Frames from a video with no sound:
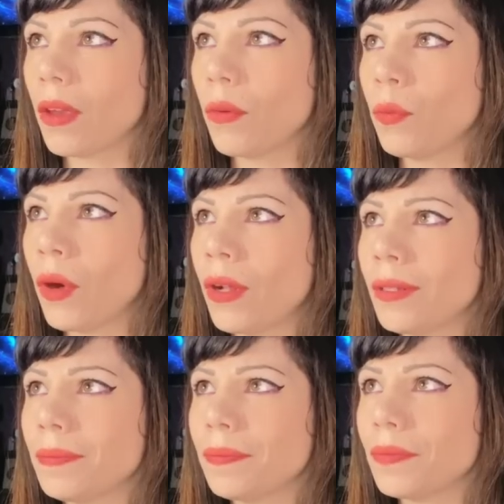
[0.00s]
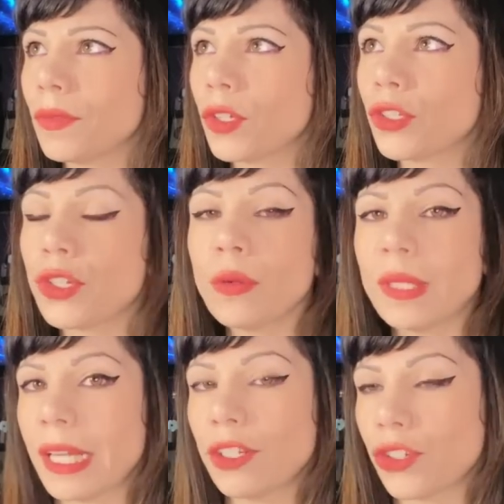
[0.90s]
well, there's no
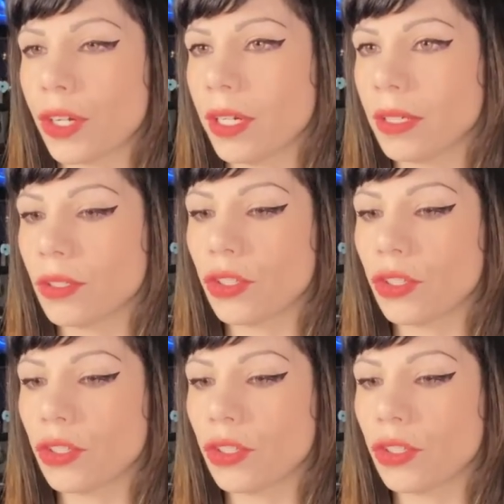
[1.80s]
danger.